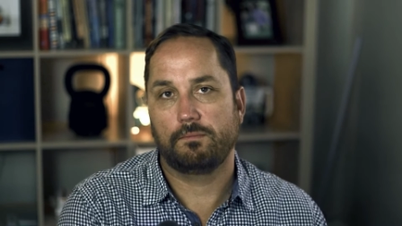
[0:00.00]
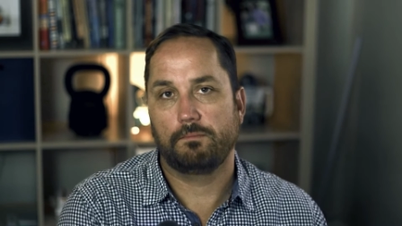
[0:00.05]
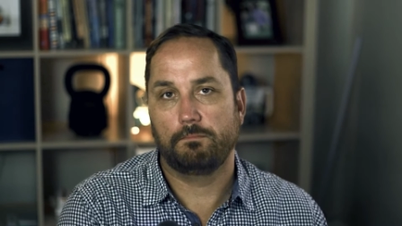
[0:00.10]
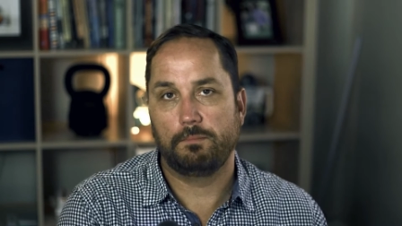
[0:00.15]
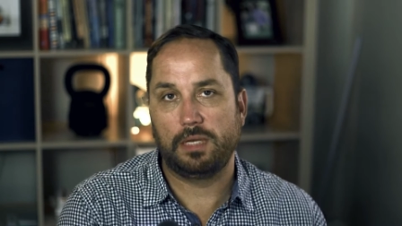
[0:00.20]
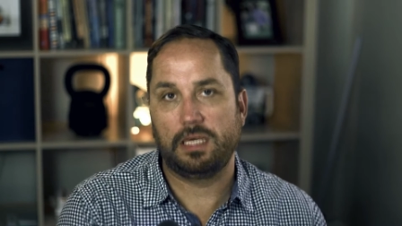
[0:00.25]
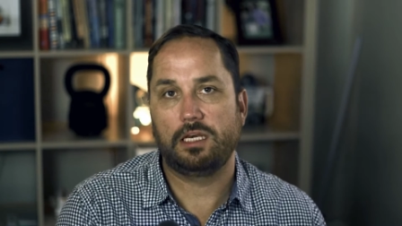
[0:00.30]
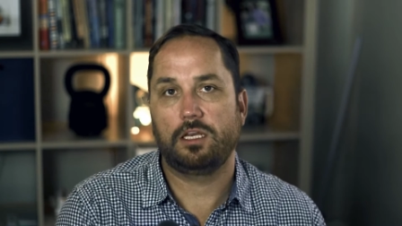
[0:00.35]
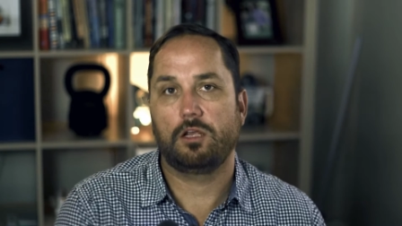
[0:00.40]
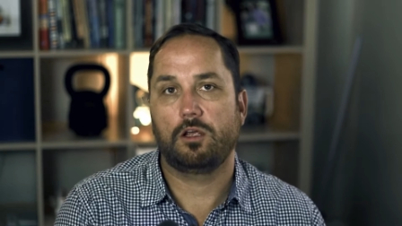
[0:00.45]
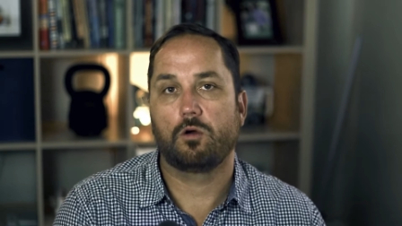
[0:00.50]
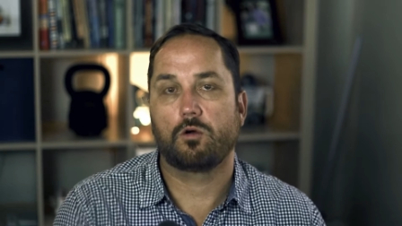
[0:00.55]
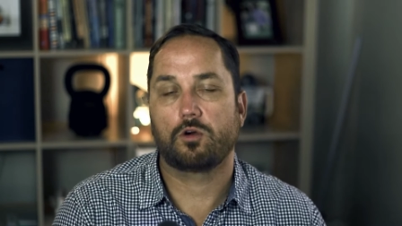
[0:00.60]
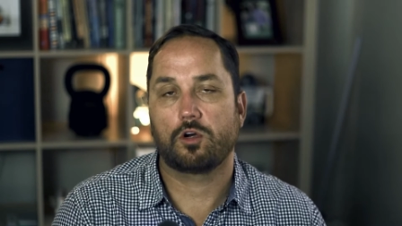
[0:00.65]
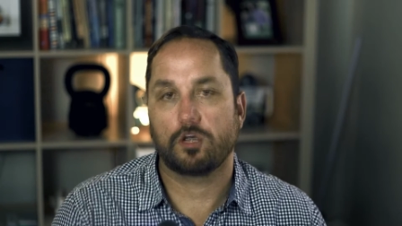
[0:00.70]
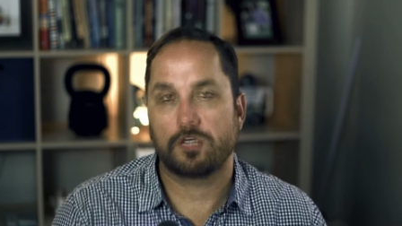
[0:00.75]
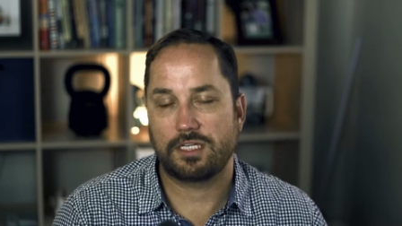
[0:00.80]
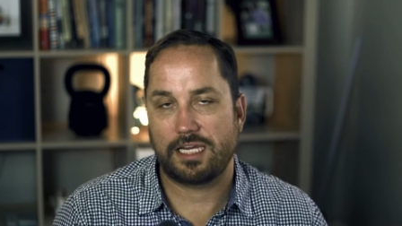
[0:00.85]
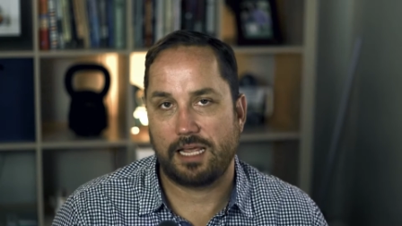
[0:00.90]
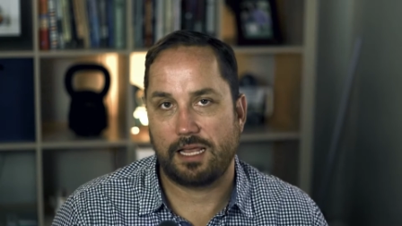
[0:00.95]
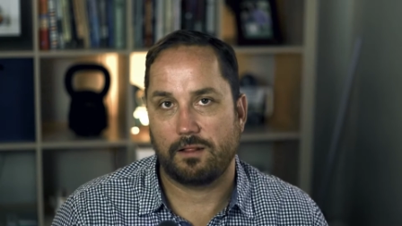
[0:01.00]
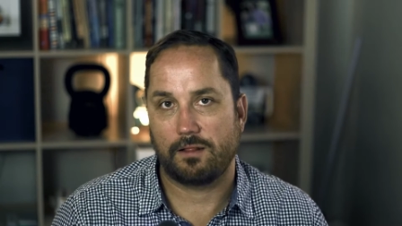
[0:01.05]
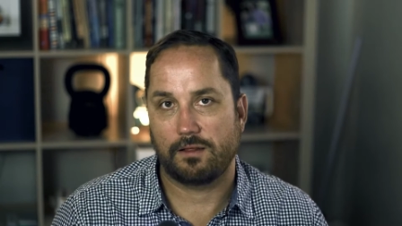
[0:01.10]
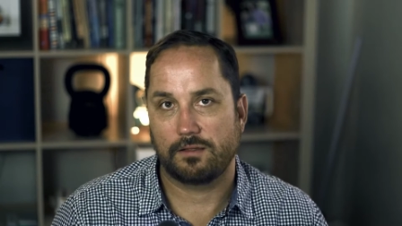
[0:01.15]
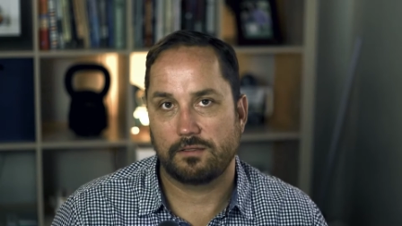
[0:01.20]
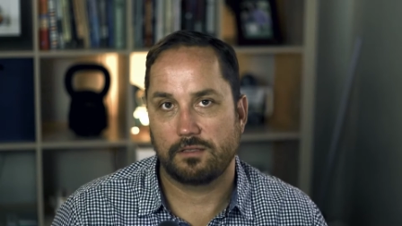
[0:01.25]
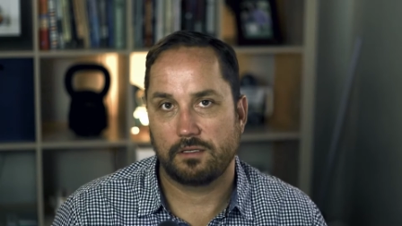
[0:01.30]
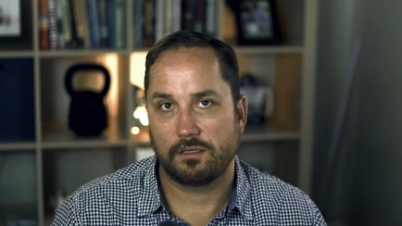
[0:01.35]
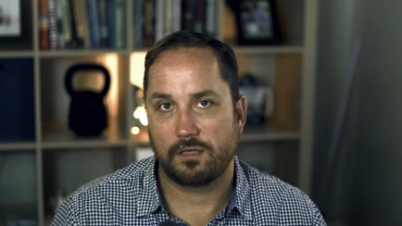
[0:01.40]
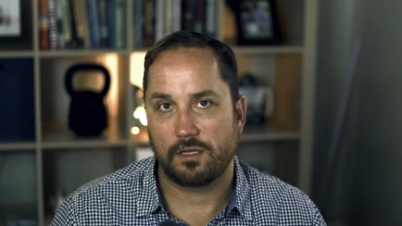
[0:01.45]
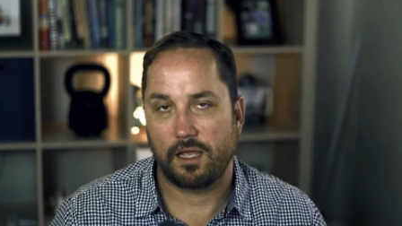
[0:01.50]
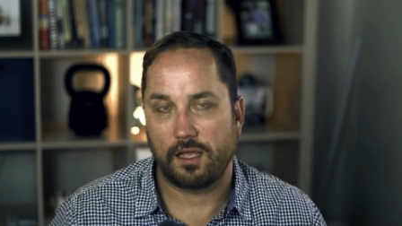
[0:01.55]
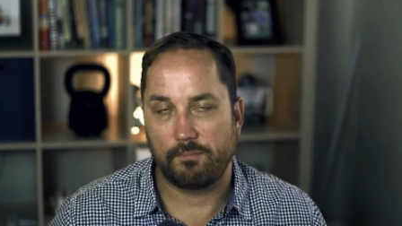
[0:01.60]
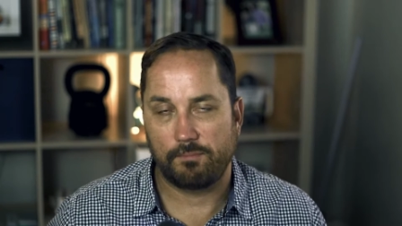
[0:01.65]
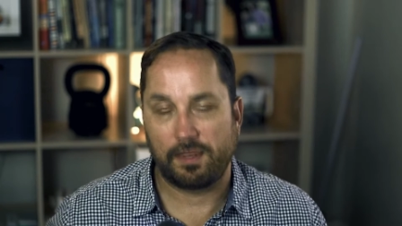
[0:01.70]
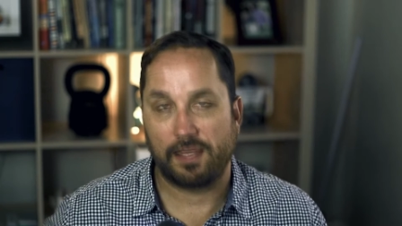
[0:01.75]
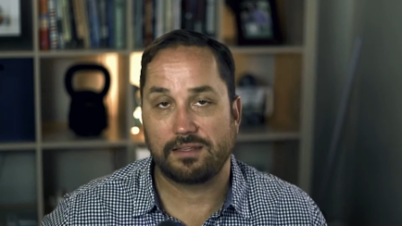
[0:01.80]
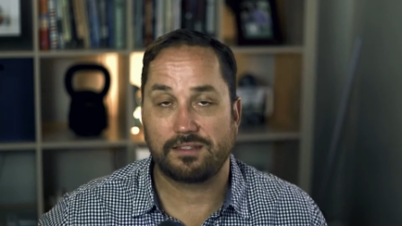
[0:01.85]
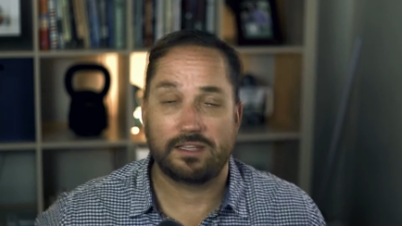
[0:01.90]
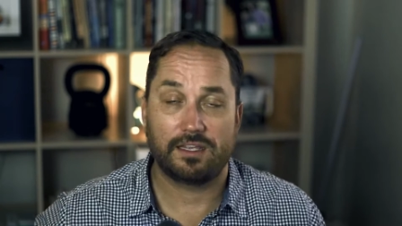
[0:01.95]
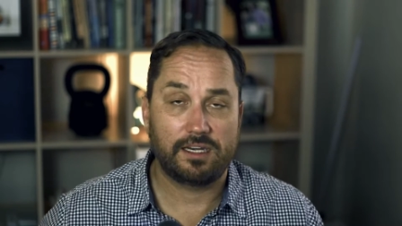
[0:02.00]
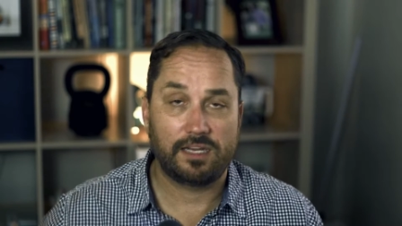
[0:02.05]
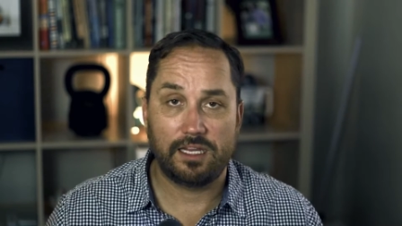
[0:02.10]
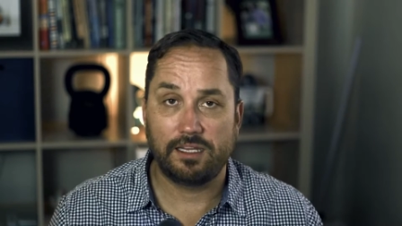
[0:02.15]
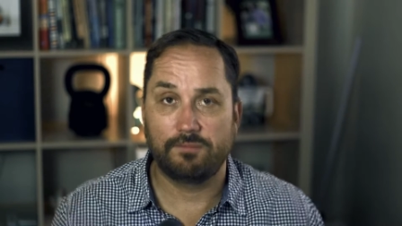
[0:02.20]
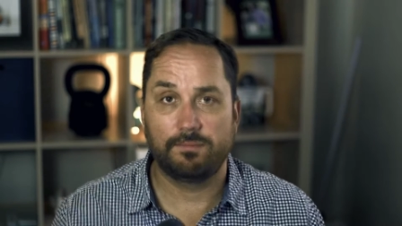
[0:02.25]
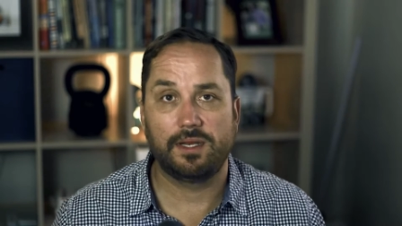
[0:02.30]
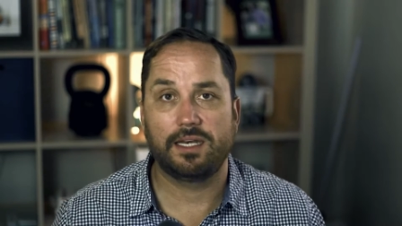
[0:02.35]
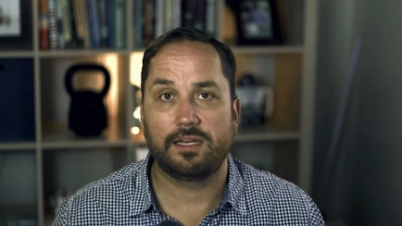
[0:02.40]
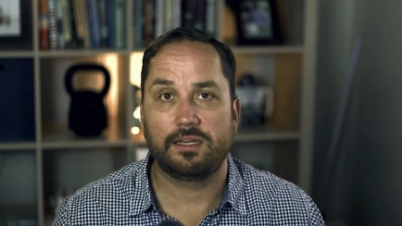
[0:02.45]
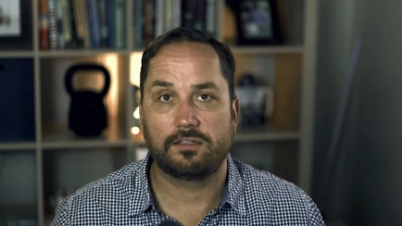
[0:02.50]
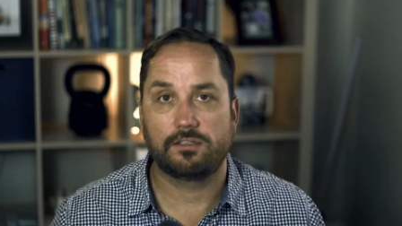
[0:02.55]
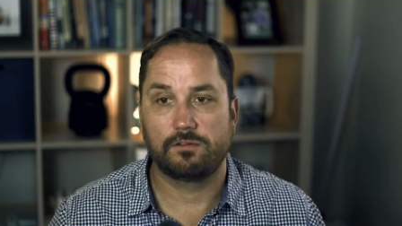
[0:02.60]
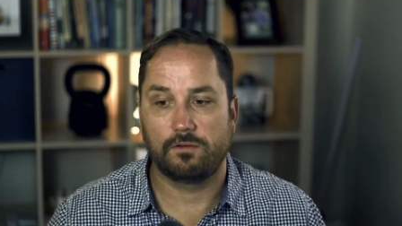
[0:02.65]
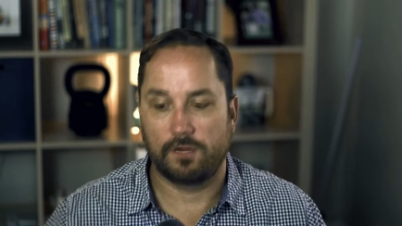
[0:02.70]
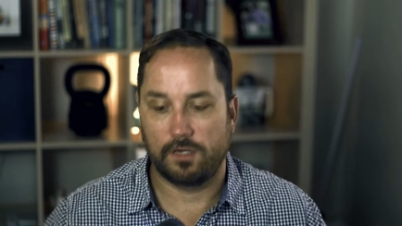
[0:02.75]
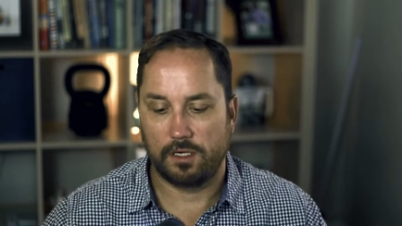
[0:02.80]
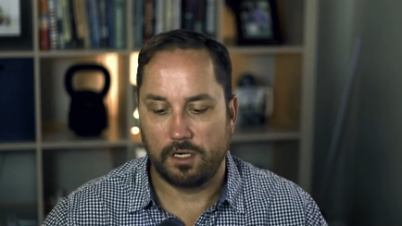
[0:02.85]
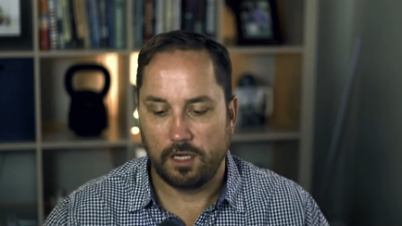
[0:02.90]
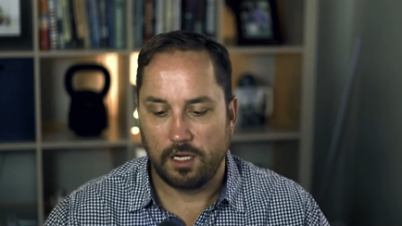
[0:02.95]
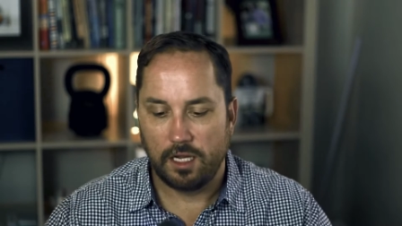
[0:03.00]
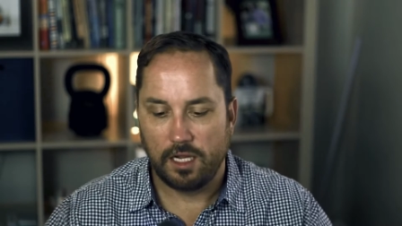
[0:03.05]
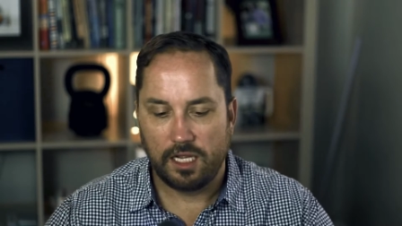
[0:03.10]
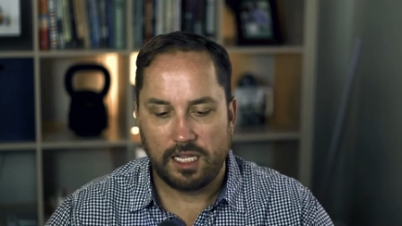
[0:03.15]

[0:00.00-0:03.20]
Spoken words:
mediocre talent at best, and he admitted to it.